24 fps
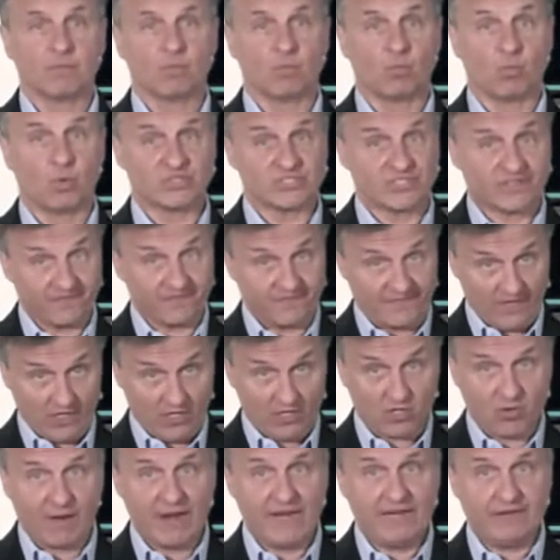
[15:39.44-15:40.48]
was it their
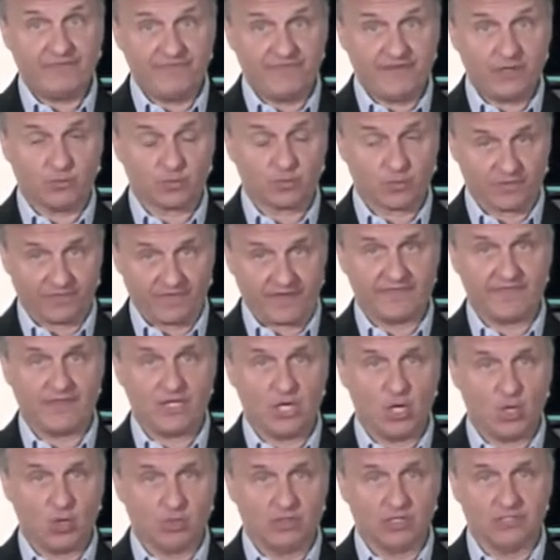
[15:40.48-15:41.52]
grain field? Were they the
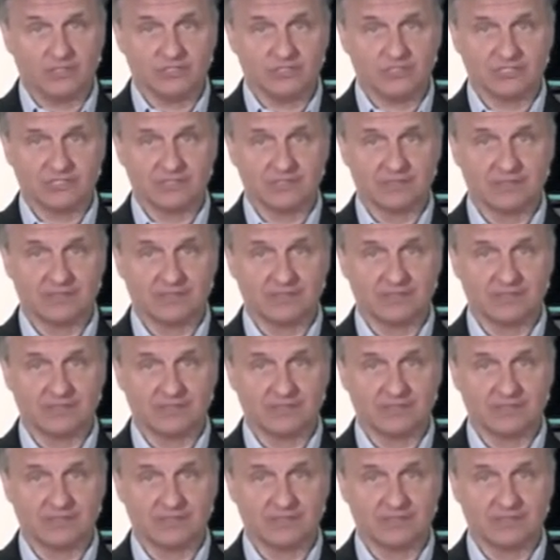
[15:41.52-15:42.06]
owners?